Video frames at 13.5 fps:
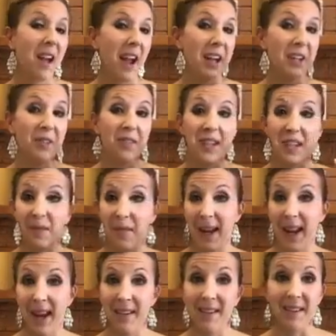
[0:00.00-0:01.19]
I use it as my
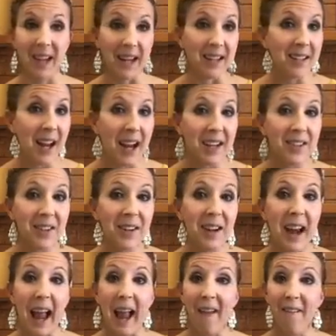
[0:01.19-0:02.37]
hand sanitizer
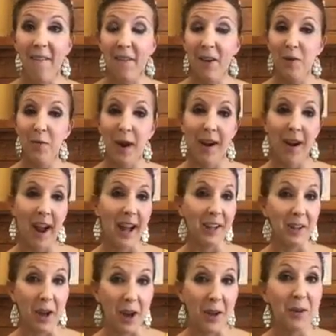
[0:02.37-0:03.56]
everywhere I
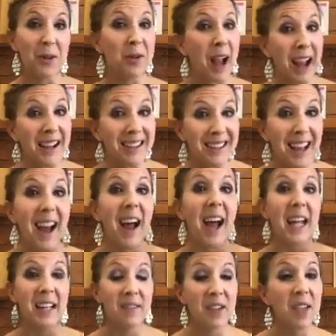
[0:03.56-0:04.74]
go, you guys. I
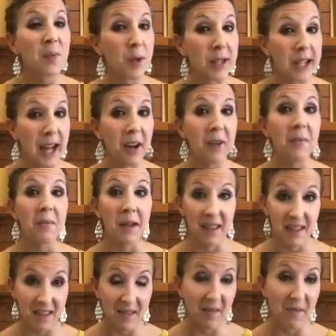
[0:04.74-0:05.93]
even spray down my
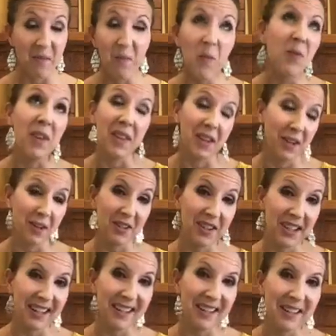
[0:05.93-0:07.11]
movie theater
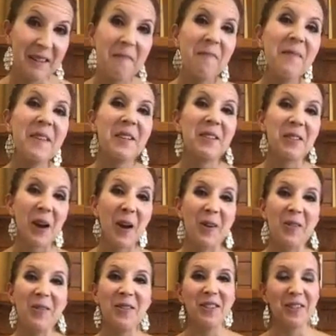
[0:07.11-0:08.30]
seats.
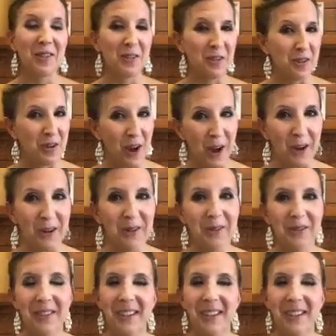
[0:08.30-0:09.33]
So know